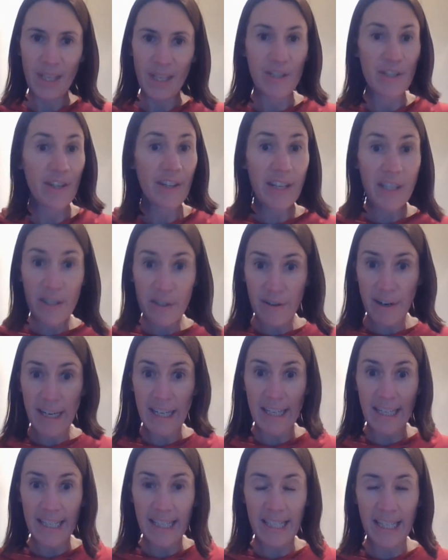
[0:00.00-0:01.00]
So that's
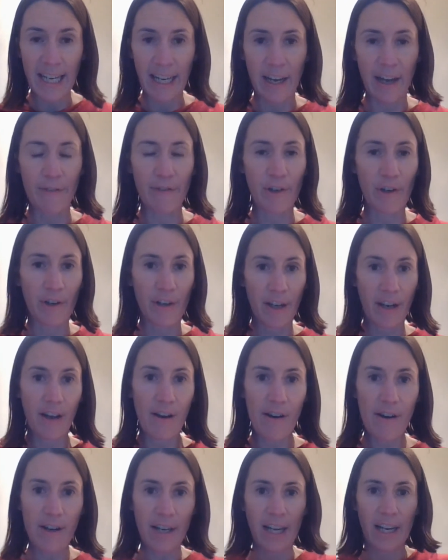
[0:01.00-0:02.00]
great, isn't it? I've gone
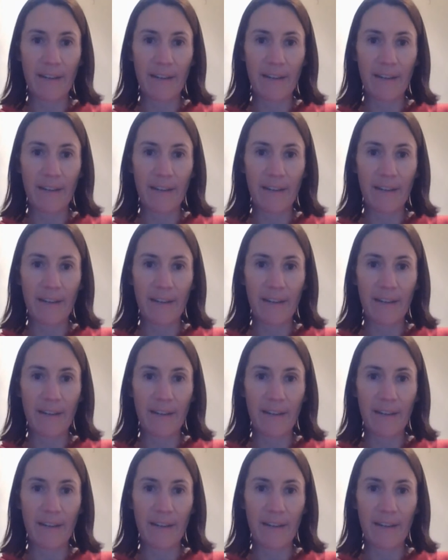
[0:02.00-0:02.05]
along,